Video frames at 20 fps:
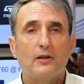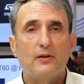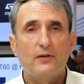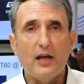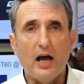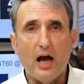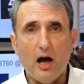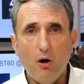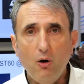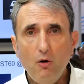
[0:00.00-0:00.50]

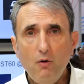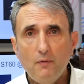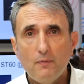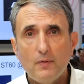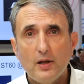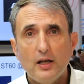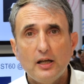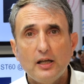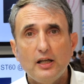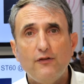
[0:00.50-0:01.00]
Now,
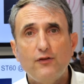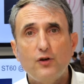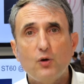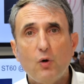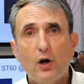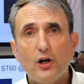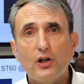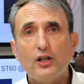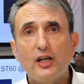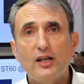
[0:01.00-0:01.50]
if you
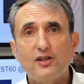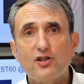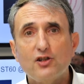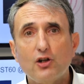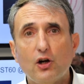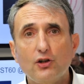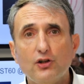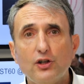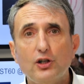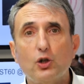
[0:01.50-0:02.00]
want to get
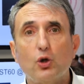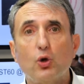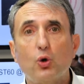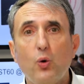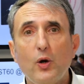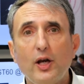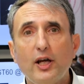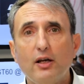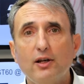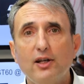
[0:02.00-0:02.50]
started
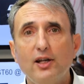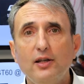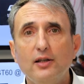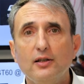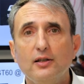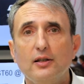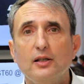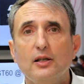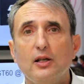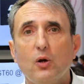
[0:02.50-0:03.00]
quickly
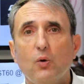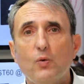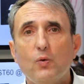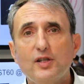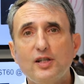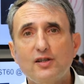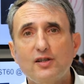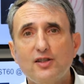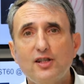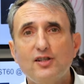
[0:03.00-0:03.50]
with
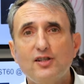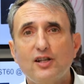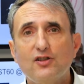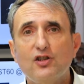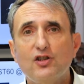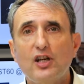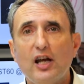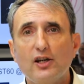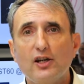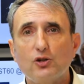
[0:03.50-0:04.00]
st
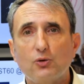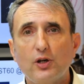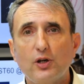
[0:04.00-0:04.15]
60 a